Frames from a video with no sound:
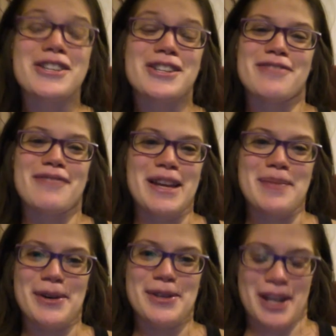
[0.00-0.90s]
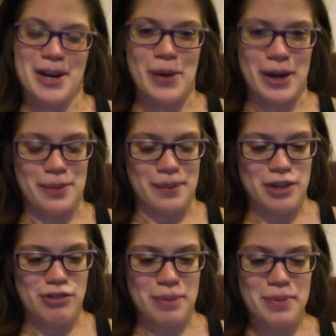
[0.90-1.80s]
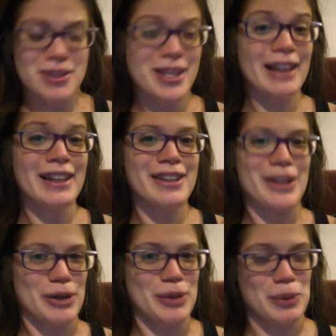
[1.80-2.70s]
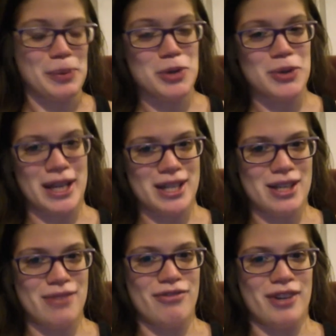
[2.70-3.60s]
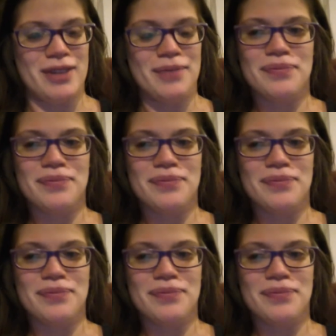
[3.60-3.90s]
of many books I acquired on my trip, sadly the only one which was actually free.